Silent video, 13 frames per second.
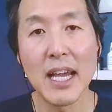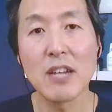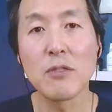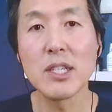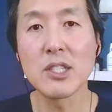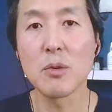The
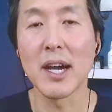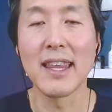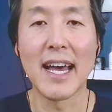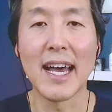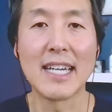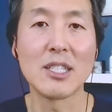main reason
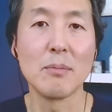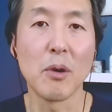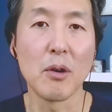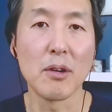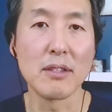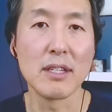why that's
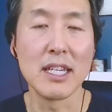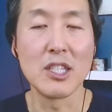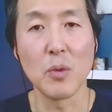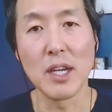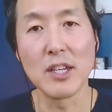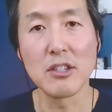important
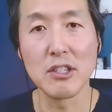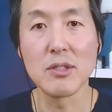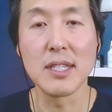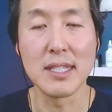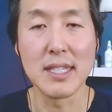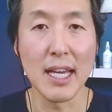is when you're
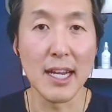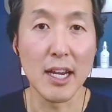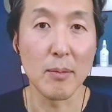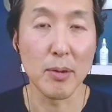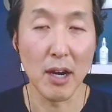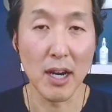using
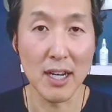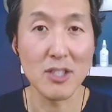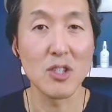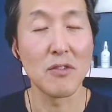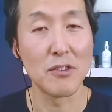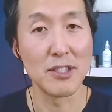skincare
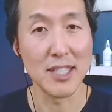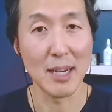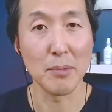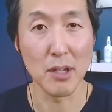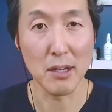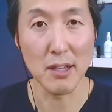products. So, for
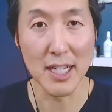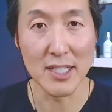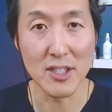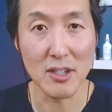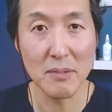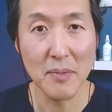example, a
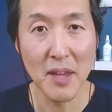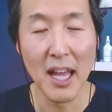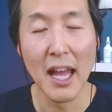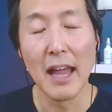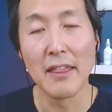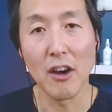cleanser,
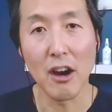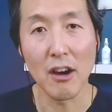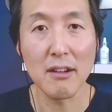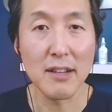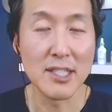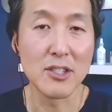there
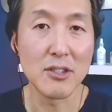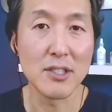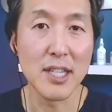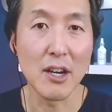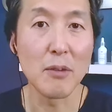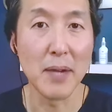are
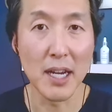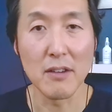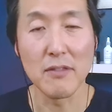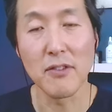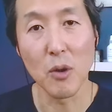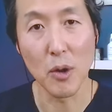cleansers that are
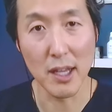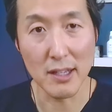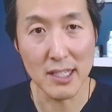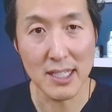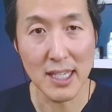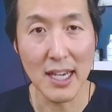better for
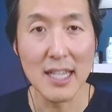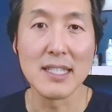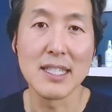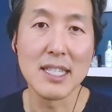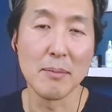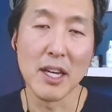oily skin
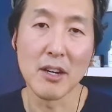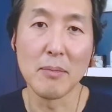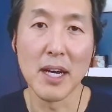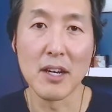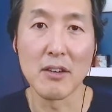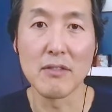and some that
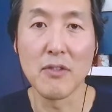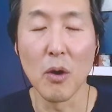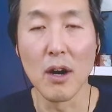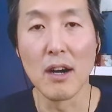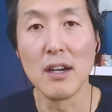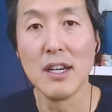are better
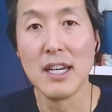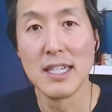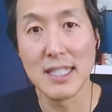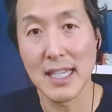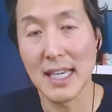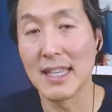for
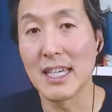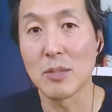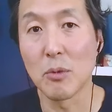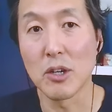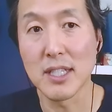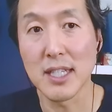skin
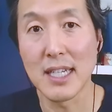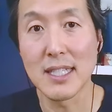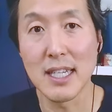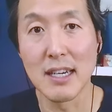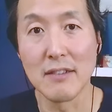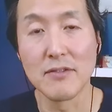that's more
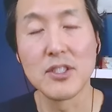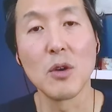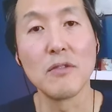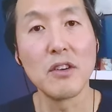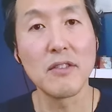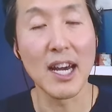sensitive.
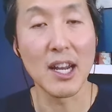So, if